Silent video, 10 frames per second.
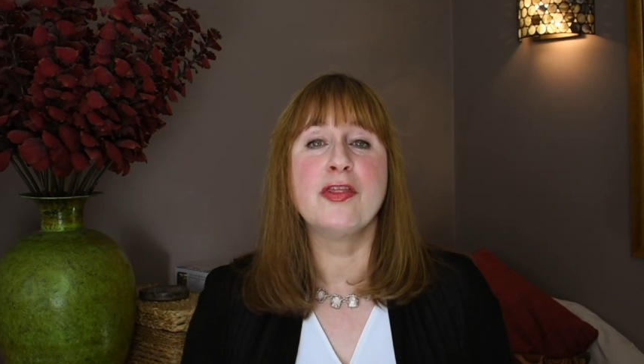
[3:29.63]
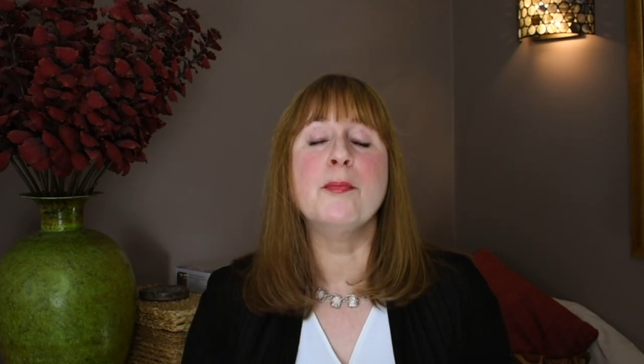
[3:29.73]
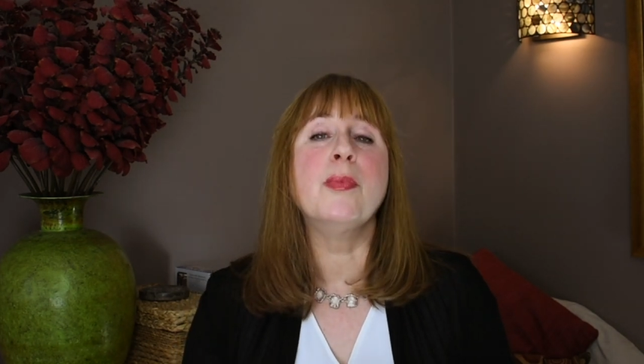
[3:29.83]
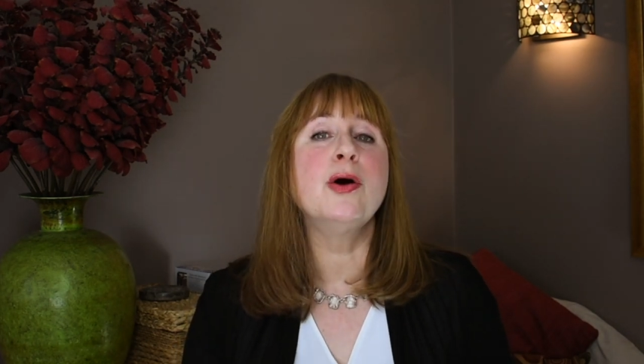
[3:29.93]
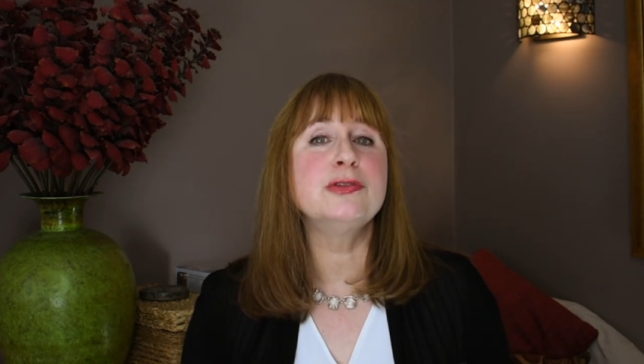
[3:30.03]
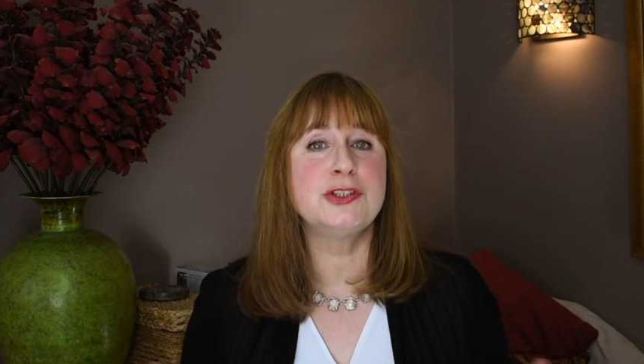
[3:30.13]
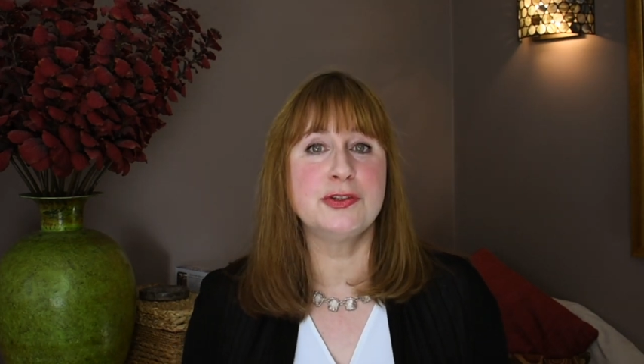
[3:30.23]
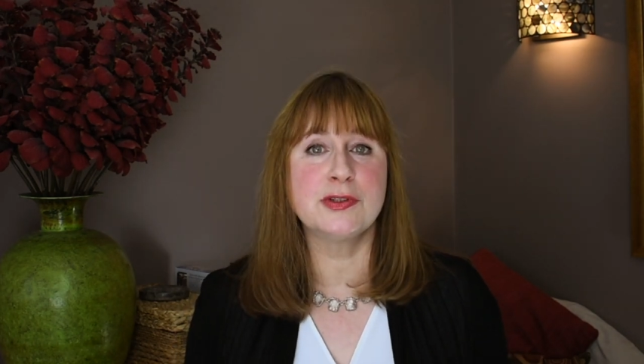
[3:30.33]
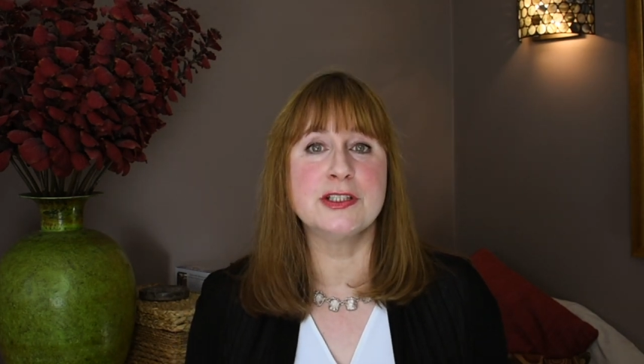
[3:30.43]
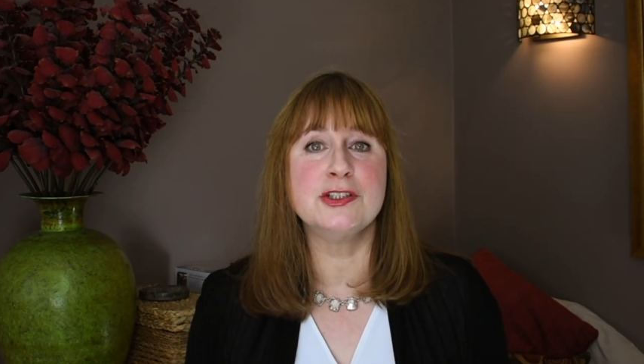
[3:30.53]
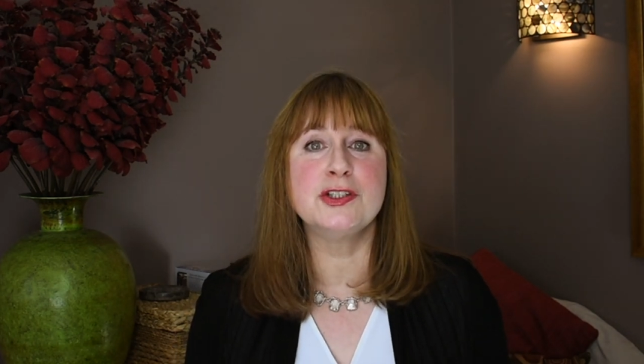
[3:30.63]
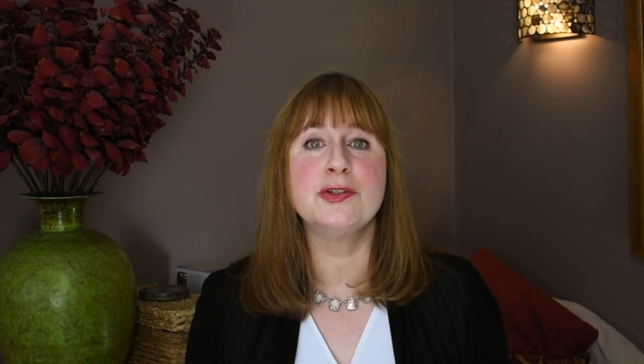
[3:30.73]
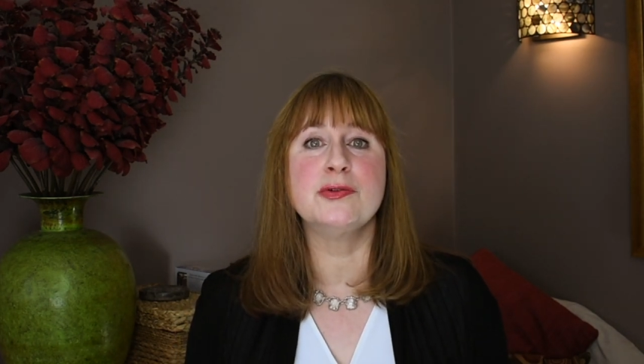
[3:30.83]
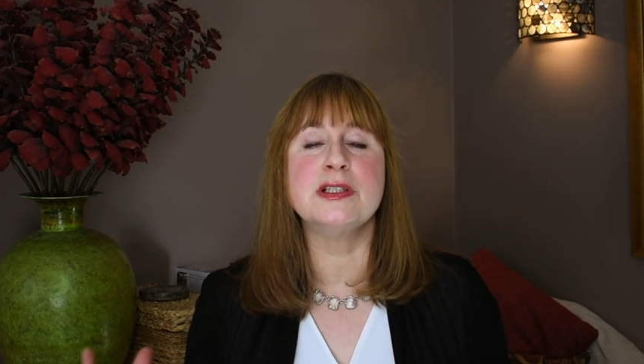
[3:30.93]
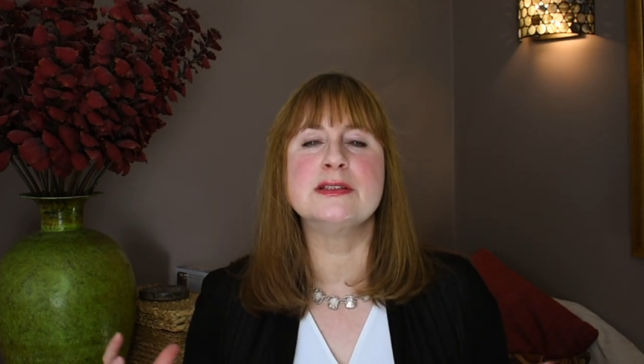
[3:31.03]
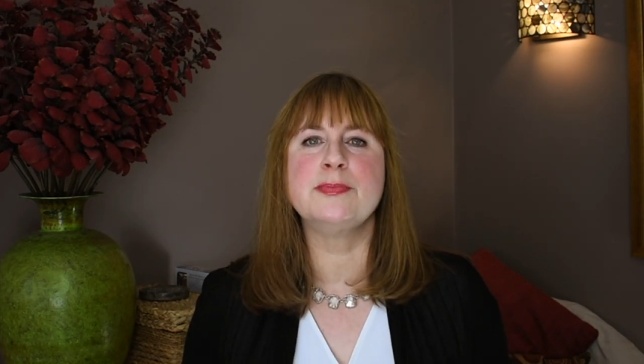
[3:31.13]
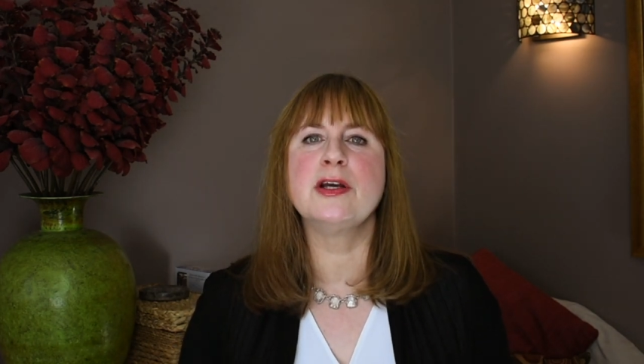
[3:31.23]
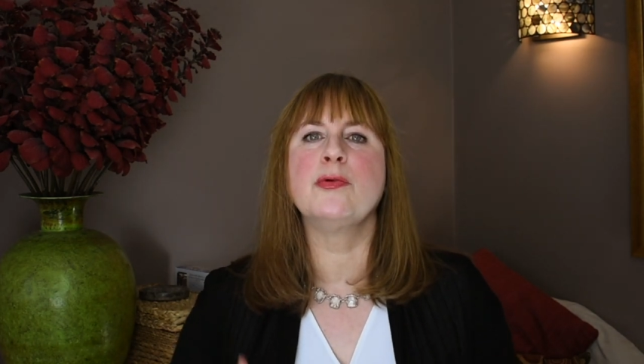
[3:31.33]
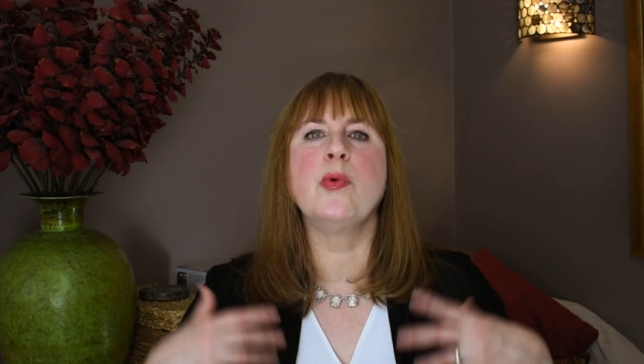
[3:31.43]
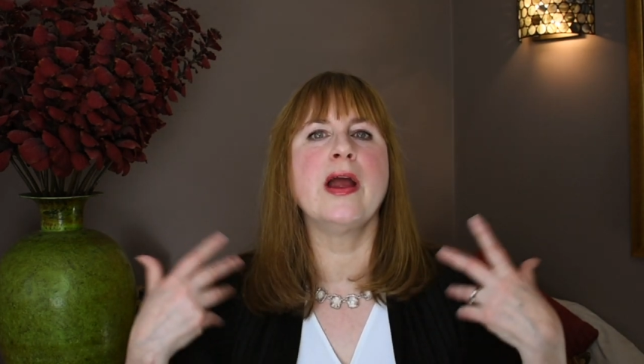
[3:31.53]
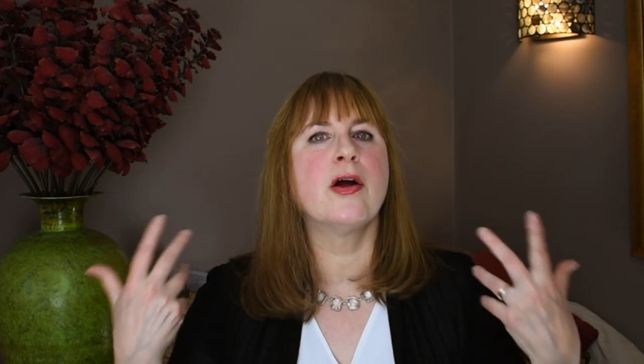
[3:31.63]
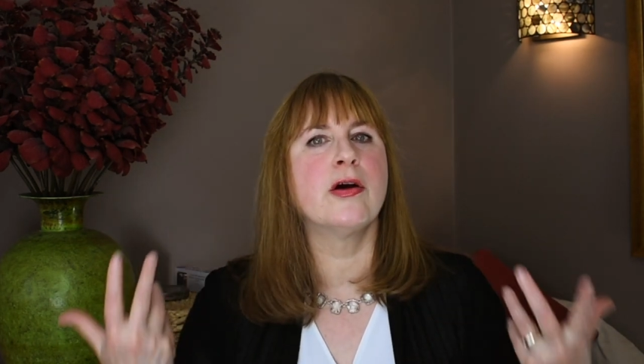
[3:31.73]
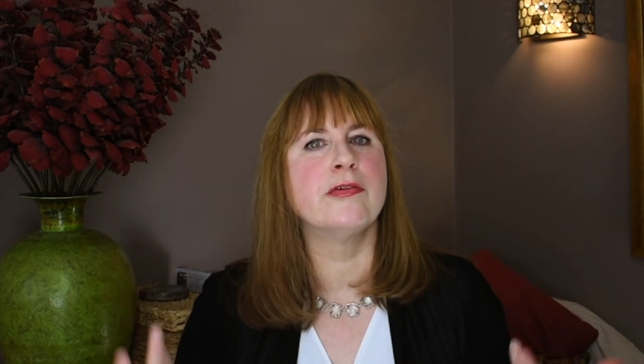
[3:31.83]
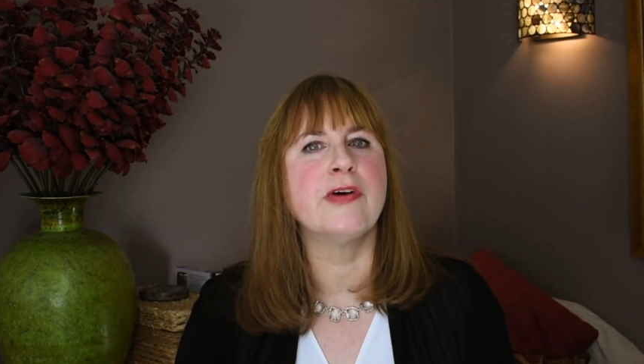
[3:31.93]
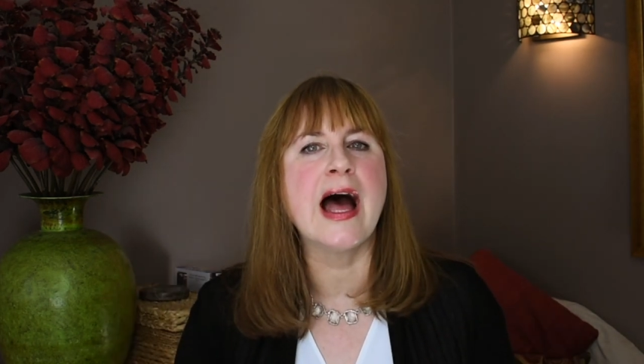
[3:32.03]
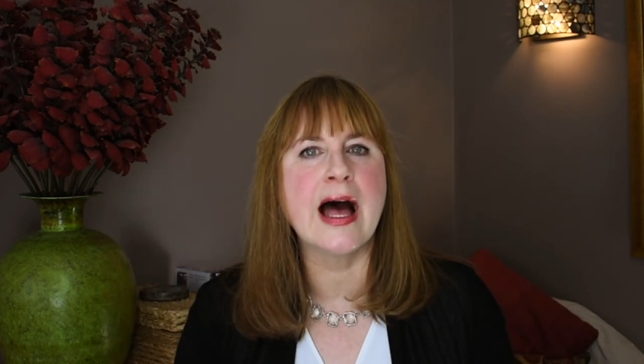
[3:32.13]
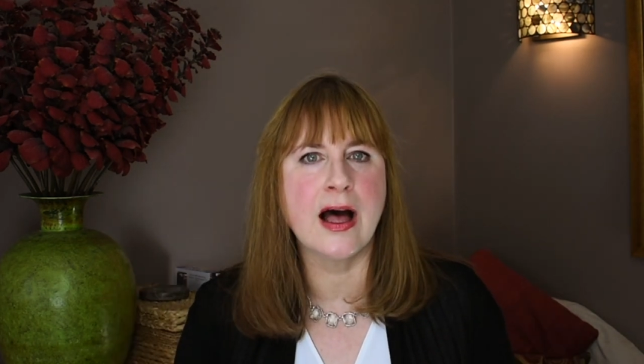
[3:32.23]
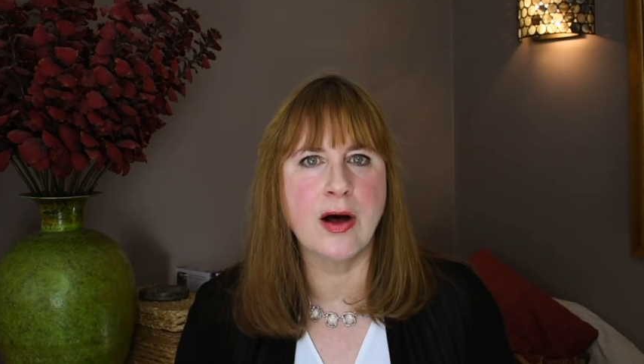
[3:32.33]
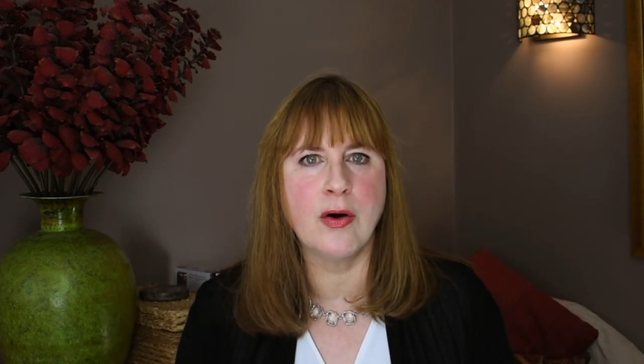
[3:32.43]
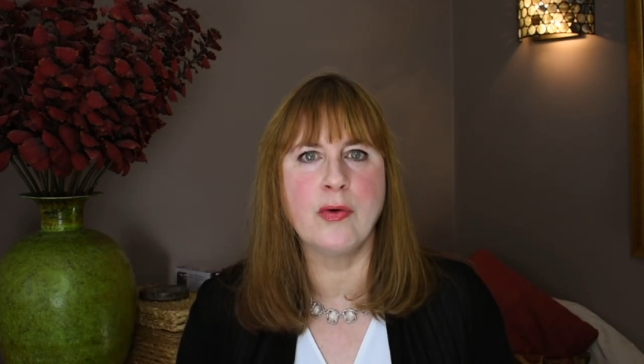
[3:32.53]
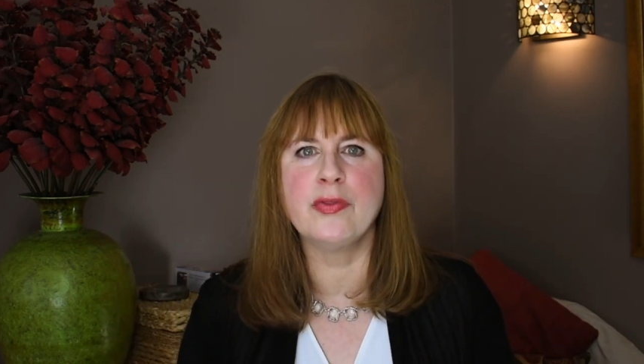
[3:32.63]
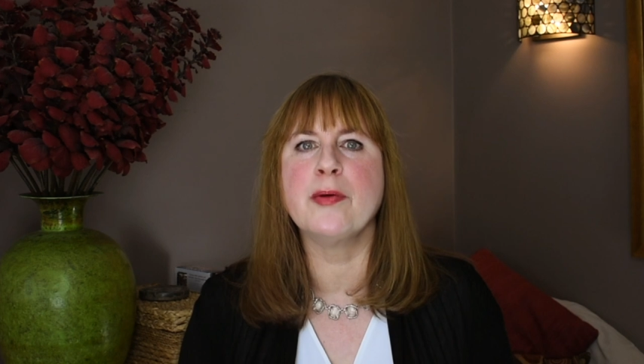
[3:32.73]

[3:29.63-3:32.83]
The most you can do is be aware of how